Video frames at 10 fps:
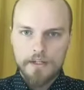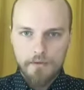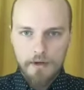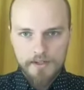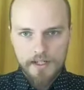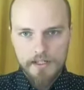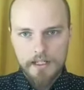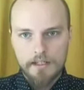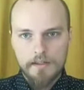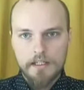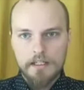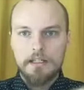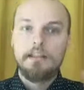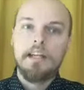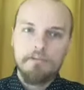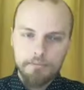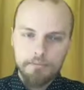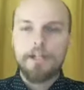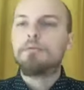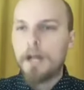as representing the left brain,